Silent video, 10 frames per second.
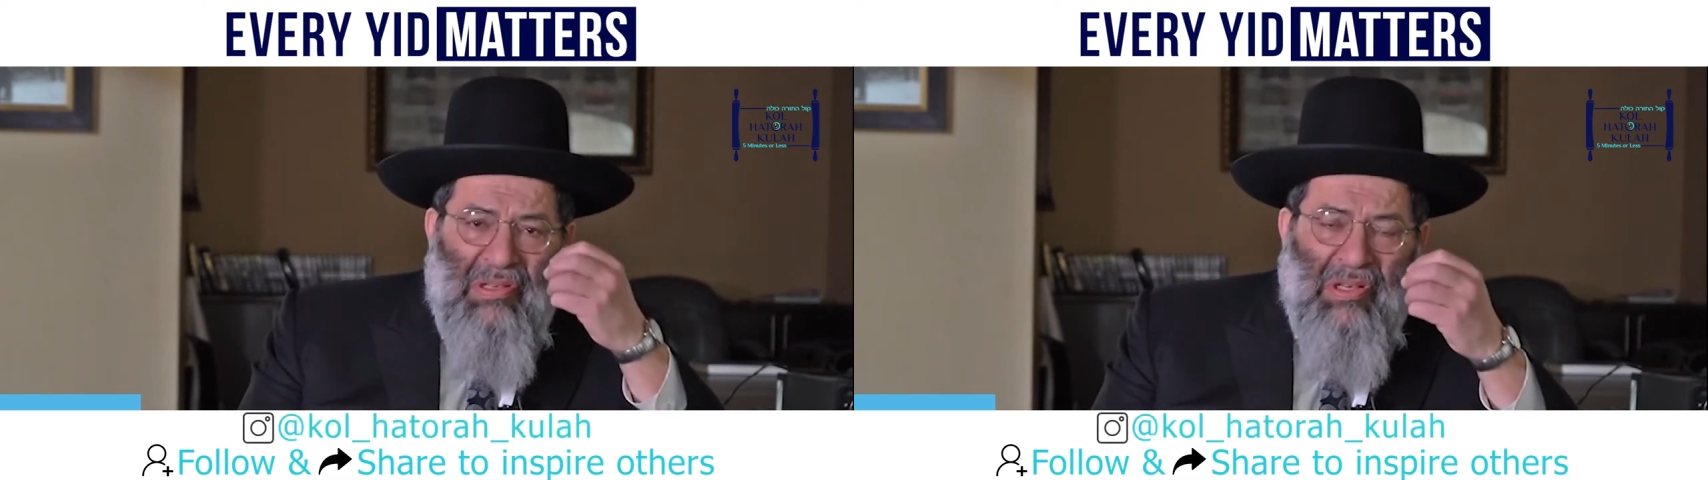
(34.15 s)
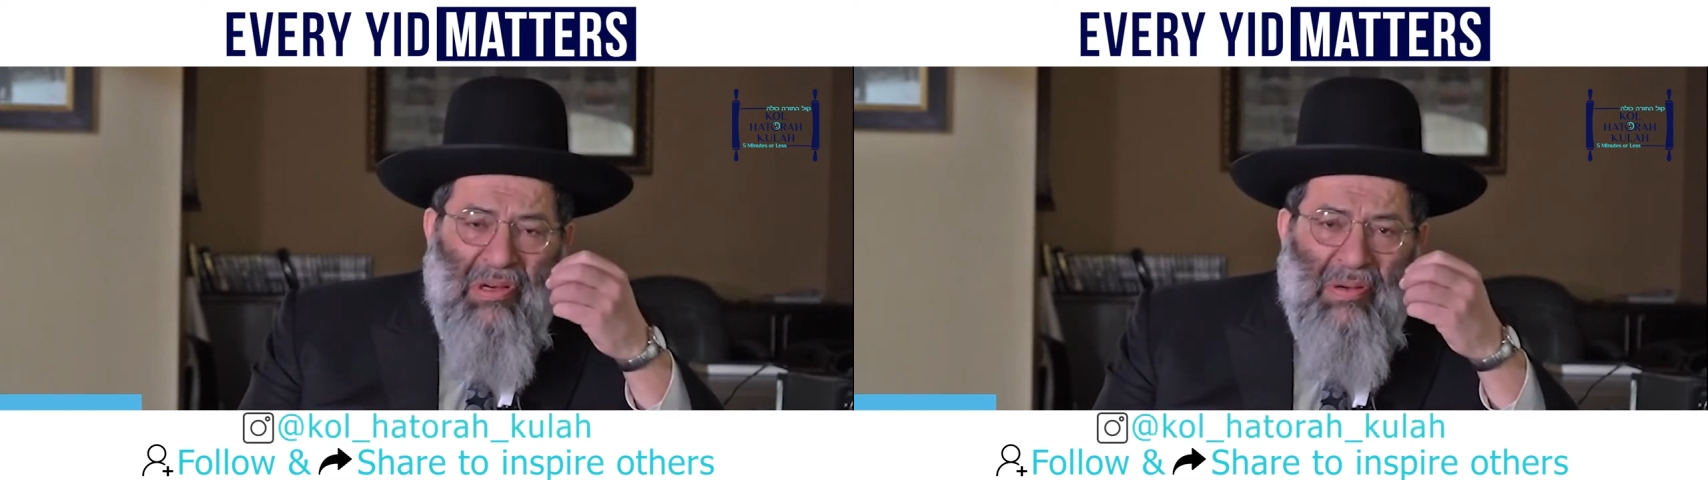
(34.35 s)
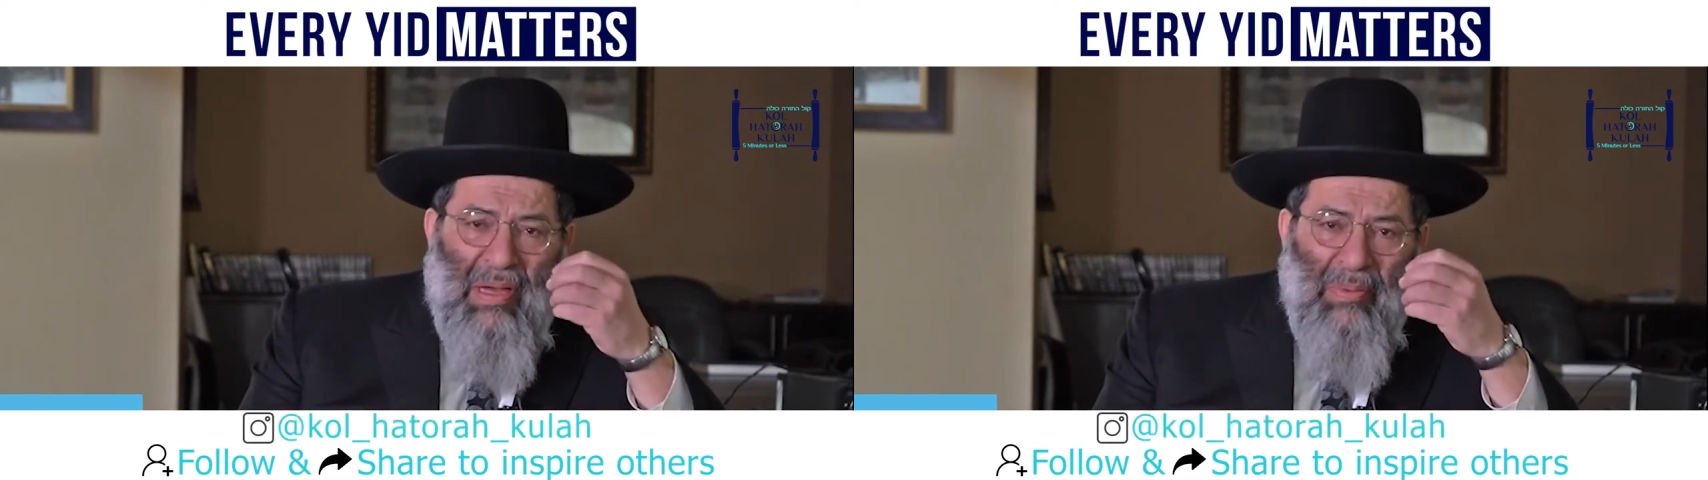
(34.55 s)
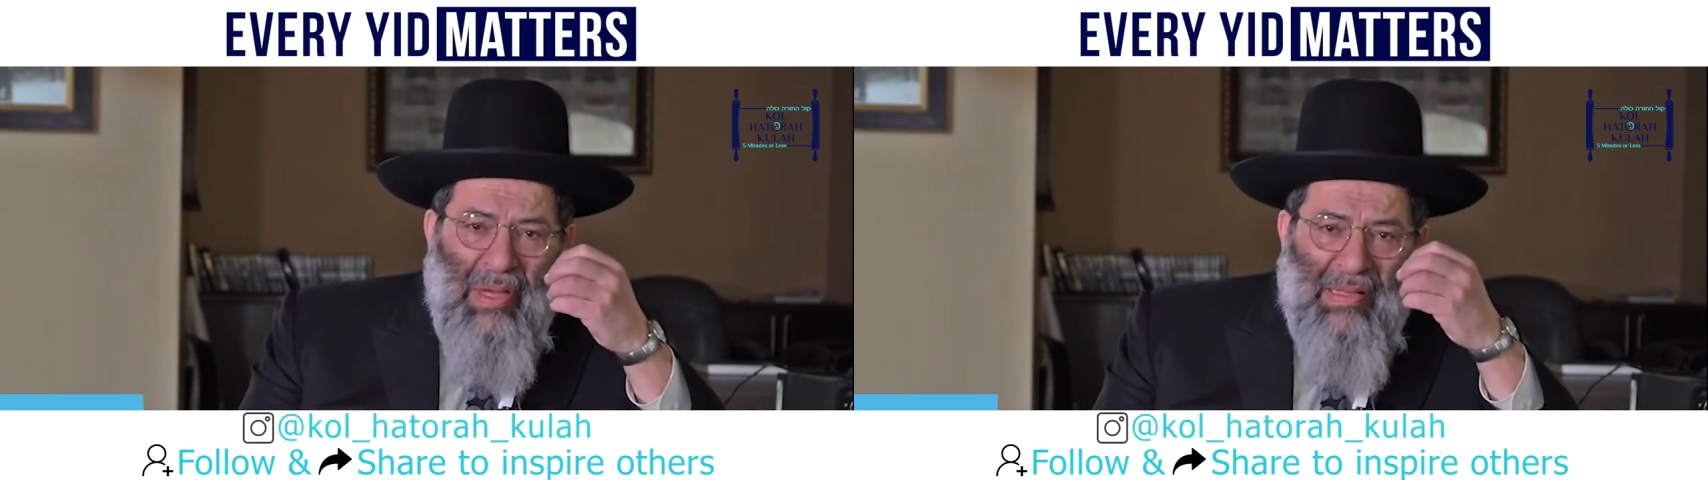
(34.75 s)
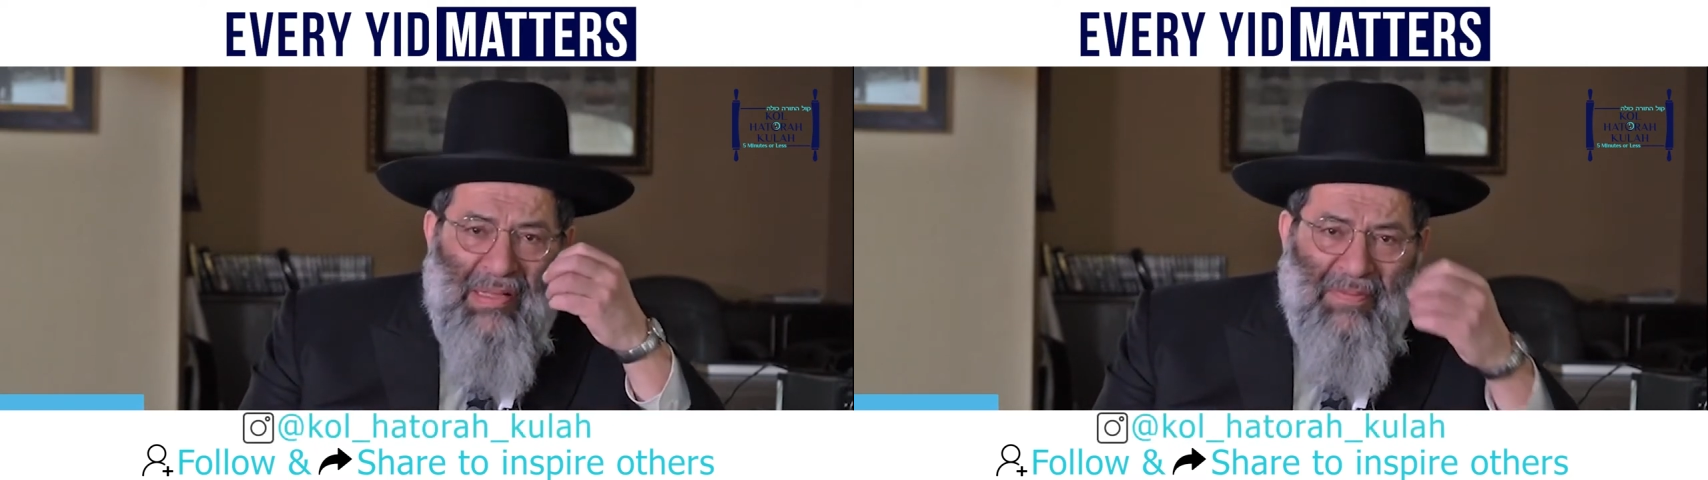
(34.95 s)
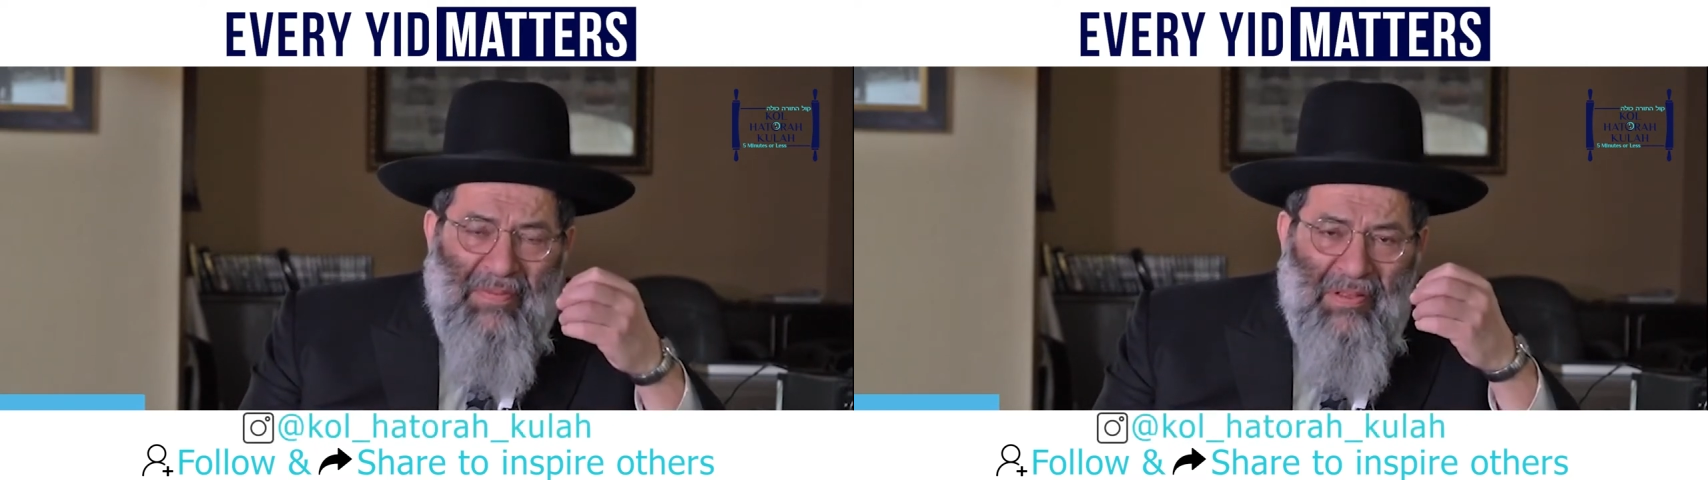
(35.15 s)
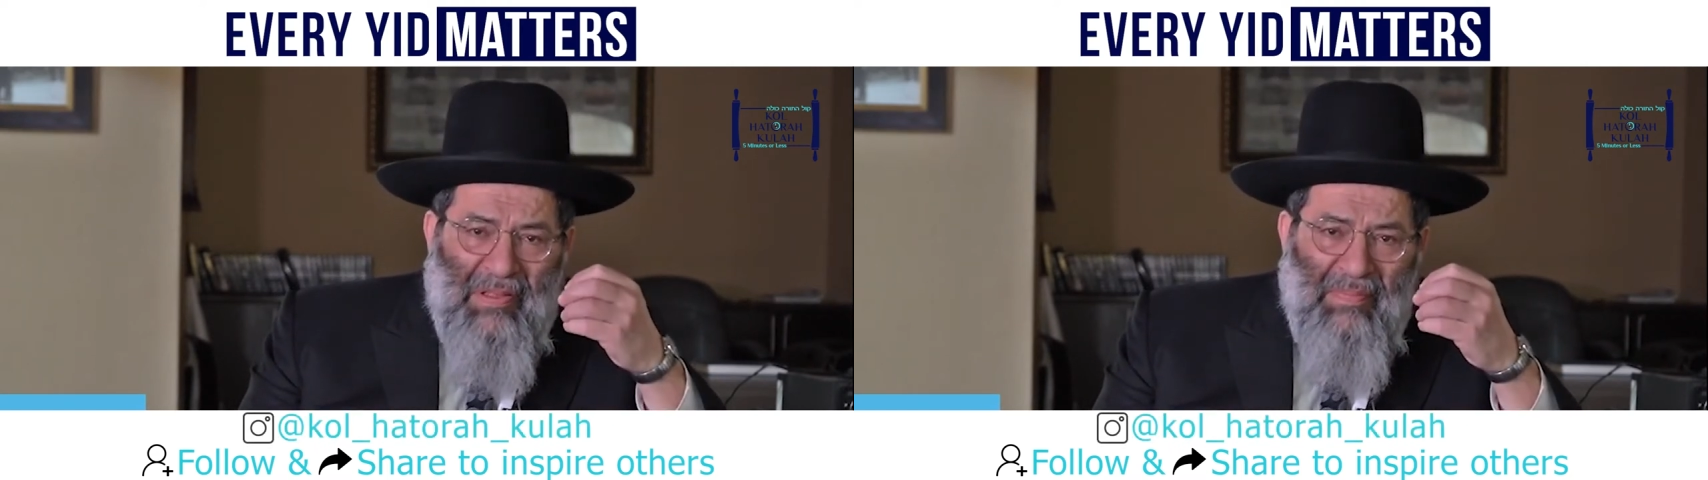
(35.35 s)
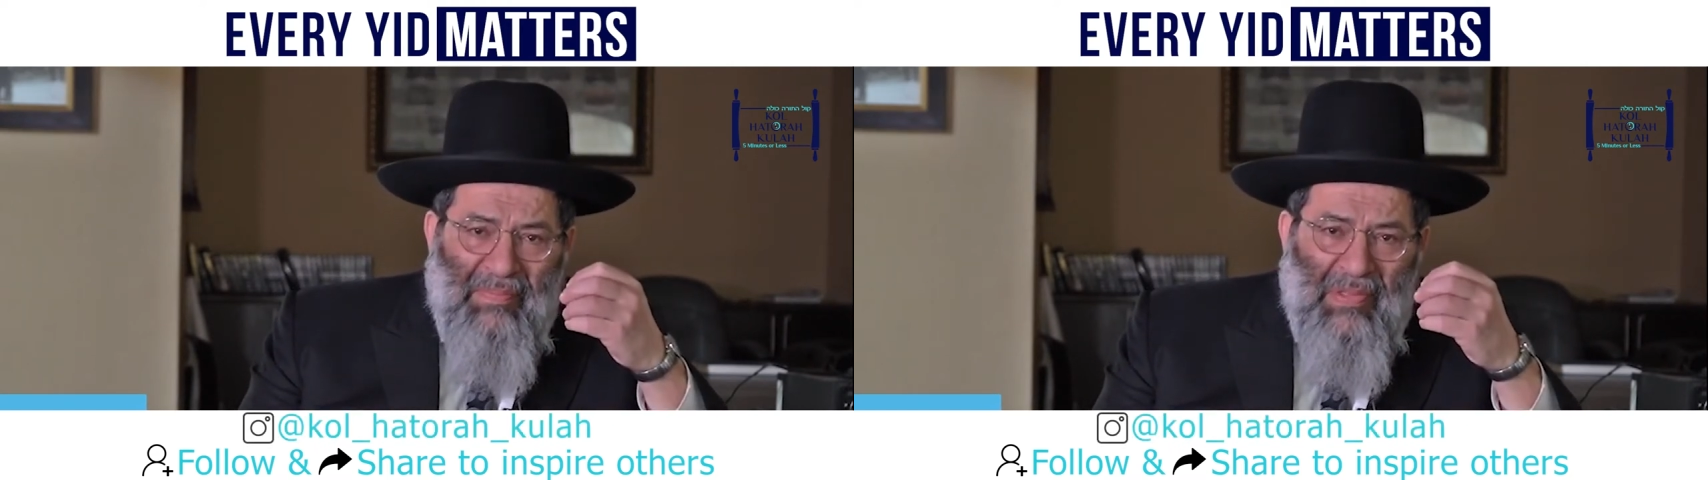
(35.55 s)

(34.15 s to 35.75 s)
show how we are different